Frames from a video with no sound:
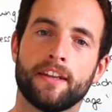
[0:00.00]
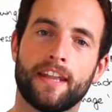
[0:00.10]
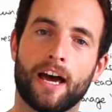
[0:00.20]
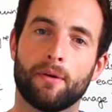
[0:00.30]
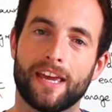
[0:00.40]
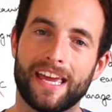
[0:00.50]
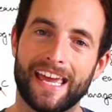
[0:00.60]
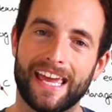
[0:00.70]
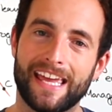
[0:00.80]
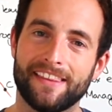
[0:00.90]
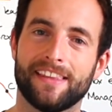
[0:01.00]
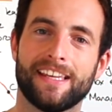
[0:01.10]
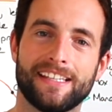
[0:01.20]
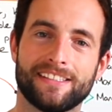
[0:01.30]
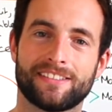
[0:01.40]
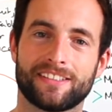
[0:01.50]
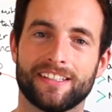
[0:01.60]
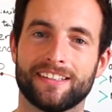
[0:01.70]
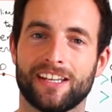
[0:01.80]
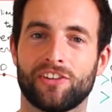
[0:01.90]
Now, in these
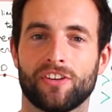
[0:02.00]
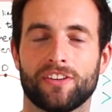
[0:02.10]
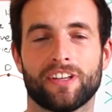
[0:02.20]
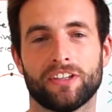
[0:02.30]
conditions,